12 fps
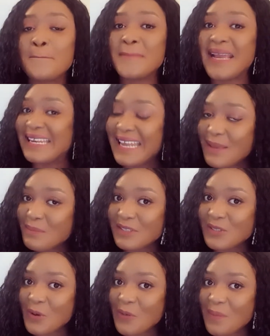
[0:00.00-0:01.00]
My name
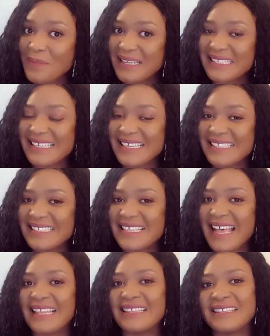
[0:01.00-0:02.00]
is Dora Martins
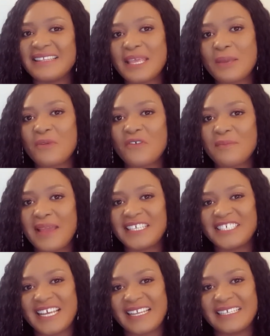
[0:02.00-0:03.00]
and the name of my
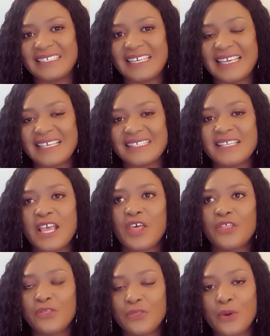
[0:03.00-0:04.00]
channel is
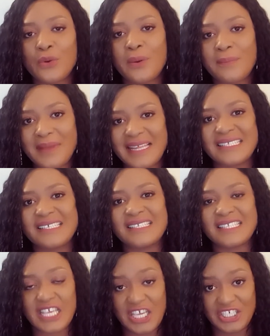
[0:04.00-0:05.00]
Dora
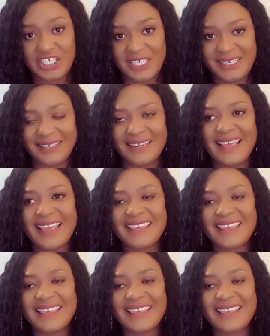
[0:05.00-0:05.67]
Martins Kitchen.